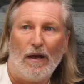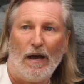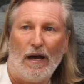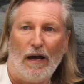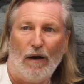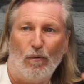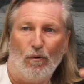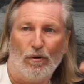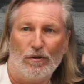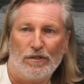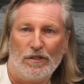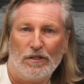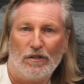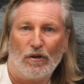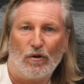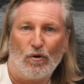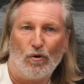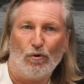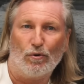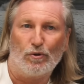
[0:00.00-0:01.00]
I wanted
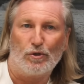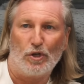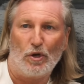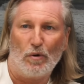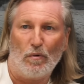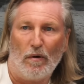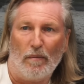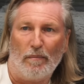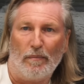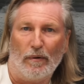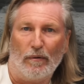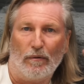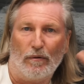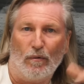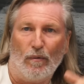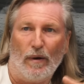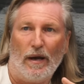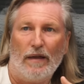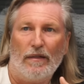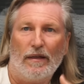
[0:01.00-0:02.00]
to go two up, but the
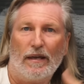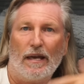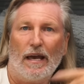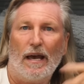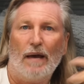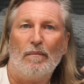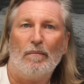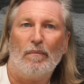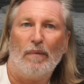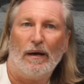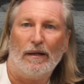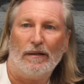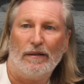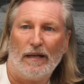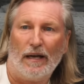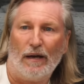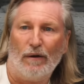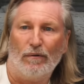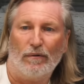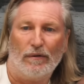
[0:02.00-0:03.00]
way the game panned
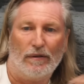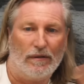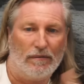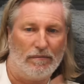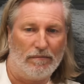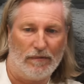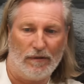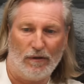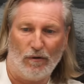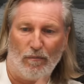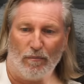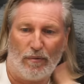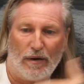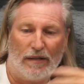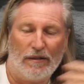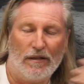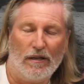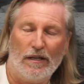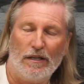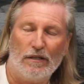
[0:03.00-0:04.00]
out, you know,
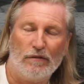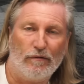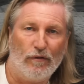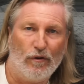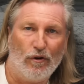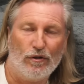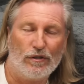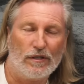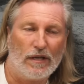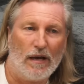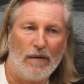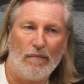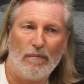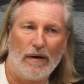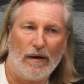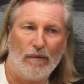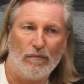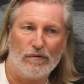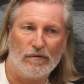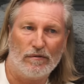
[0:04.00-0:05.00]
Brandon Lee's first game
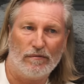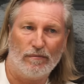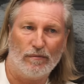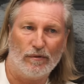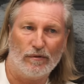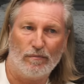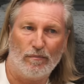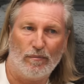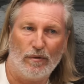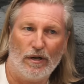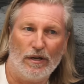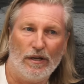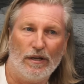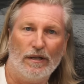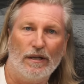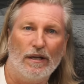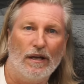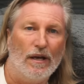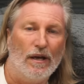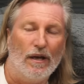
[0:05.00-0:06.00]
back was
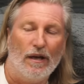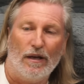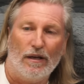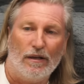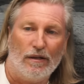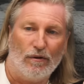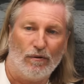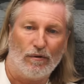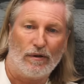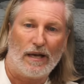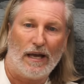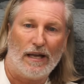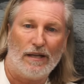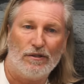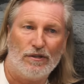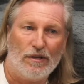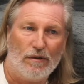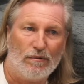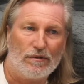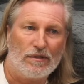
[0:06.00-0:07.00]
brilliant. You know,
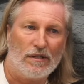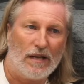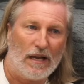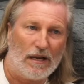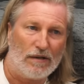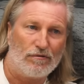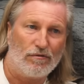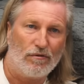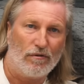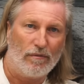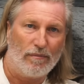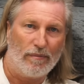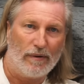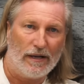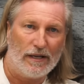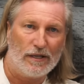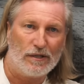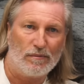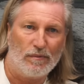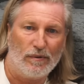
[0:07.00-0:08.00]
Kenji was a natural
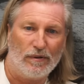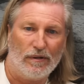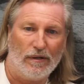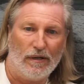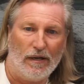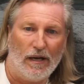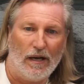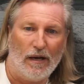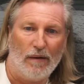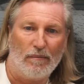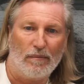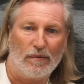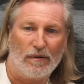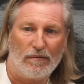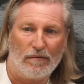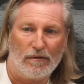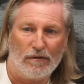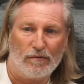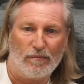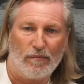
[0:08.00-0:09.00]
replacement
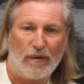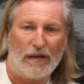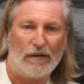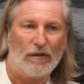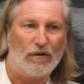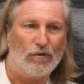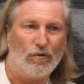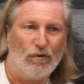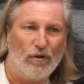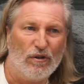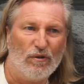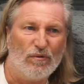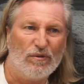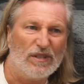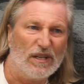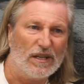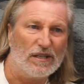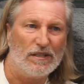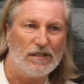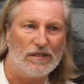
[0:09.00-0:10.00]
because Brandon could only do
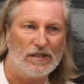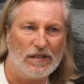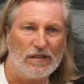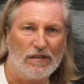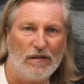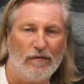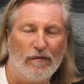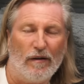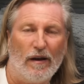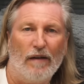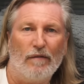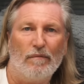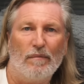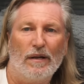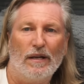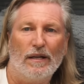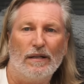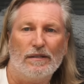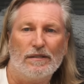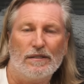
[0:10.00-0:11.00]
60, 65
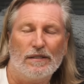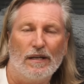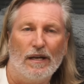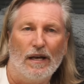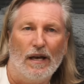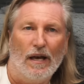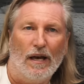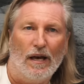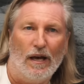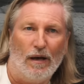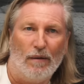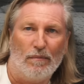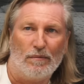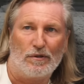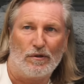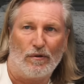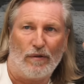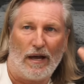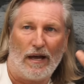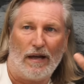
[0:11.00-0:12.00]
minutes.
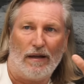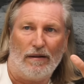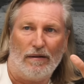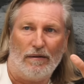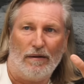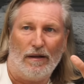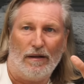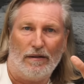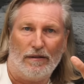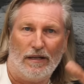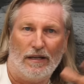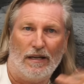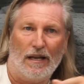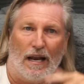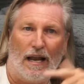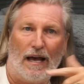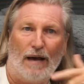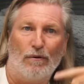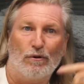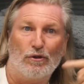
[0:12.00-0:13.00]
So that didn't
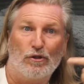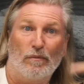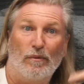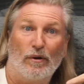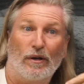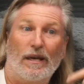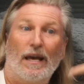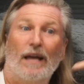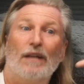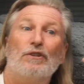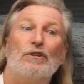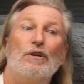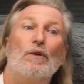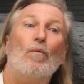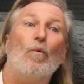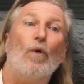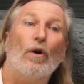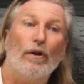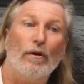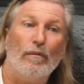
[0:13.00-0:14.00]
allow us to put Kenji
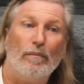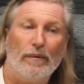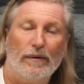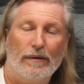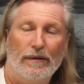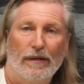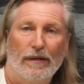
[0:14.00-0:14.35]
one up.